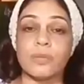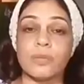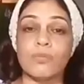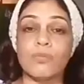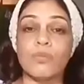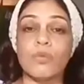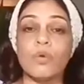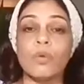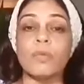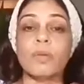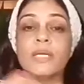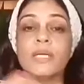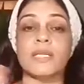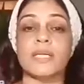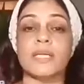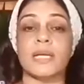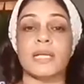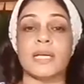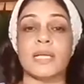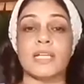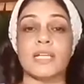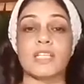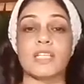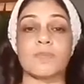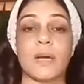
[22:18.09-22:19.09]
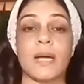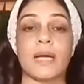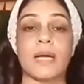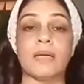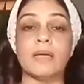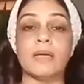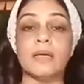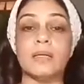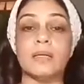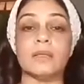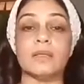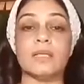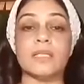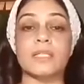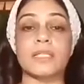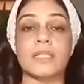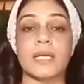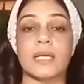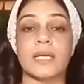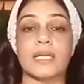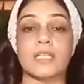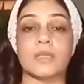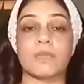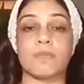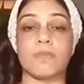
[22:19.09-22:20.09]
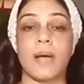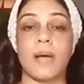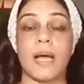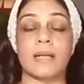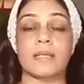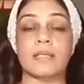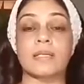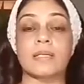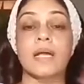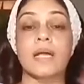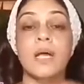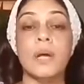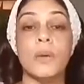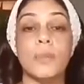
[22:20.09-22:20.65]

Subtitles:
The moment I expand it, this expands.